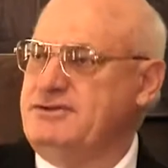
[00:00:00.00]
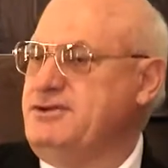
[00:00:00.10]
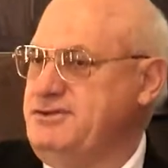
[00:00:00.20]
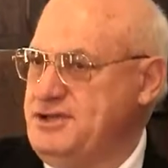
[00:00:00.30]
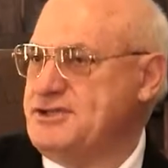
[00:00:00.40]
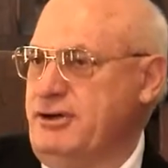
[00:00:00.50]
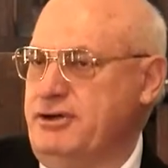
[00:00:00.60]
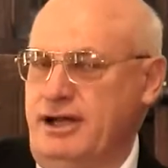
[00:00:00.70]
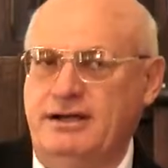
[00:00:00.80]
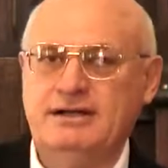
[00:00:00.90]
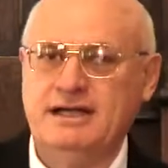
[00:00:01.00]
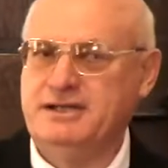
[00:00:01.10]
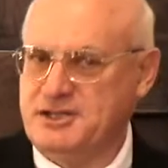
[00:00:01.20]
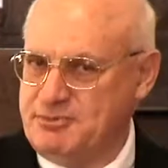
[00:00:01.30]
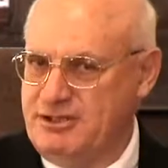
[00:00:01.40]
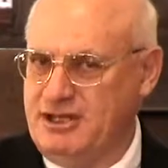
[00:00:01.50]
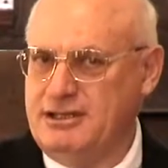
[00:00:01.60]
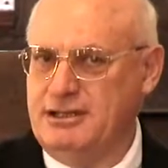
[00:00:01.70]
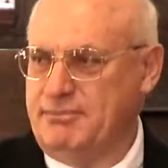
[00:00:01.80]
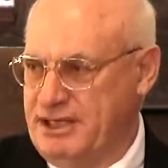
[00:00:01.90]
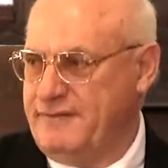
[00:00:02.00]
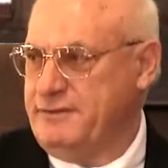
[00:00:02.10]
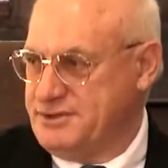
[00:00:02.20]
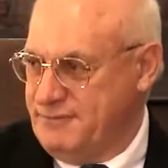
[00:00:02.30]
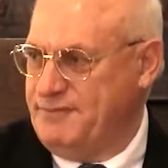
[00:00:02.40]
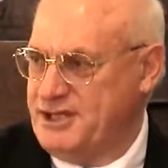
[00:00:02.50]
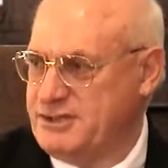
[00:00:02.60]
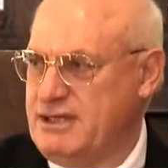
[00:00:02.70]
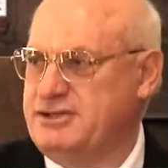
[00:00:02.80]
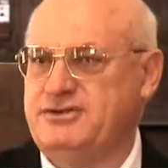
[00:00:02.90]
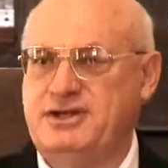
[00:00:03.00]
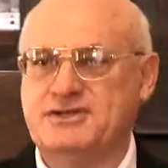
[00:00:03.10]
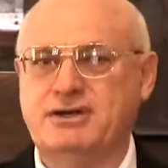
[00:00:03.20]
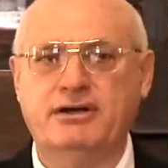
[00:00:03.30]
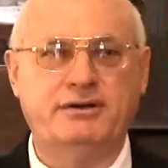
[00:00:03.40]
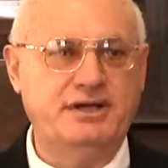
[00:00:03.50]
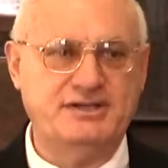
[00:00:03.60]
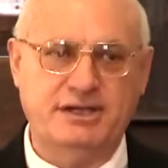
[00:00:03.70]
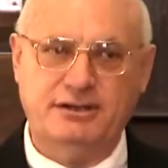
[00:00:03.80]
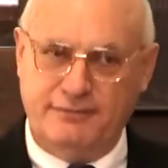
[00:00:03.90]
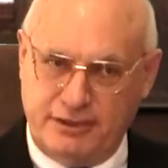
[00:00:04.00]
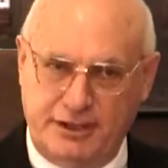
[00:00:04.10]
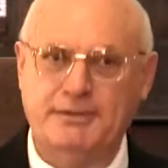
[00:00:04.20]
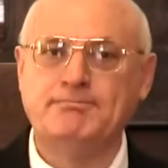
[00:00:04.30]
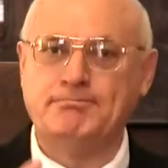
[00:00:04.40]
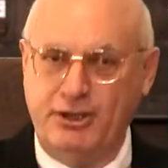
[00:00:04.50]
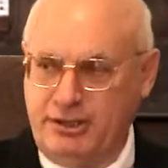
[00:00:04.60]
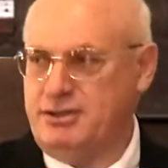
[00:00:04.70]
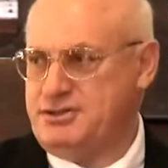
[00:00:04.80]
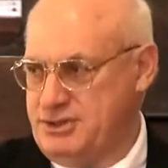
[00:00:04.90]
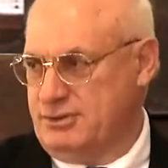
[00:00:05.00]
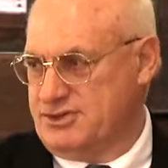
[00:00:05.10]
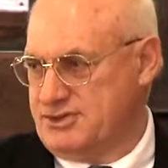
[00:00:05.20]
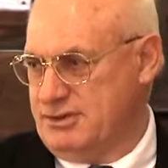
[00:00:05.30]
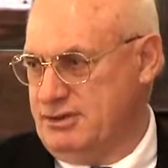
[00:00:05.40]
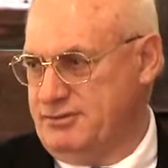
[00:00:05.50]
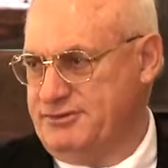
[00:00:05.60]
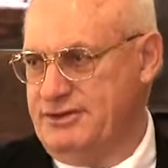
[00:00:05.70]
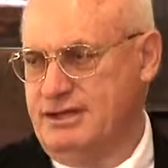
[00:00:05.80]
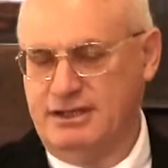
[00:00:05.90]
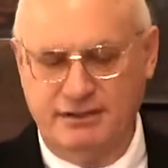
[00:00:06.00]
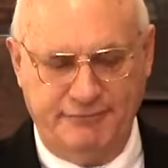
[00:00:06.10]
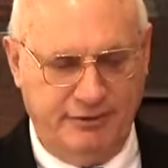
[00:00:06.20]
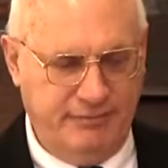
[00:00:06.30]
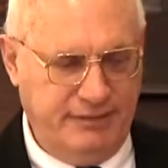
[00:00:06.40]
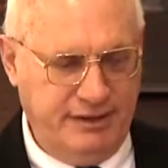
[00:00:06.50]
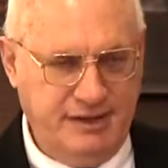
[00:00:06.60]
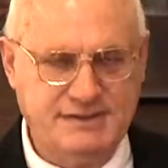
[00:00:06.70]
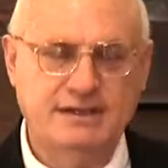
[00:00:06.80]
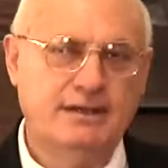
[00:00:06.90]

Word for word: unto dishonour. And this particular brother was a vessel unto dishonour. And he said, you've got to purge yourselves from these.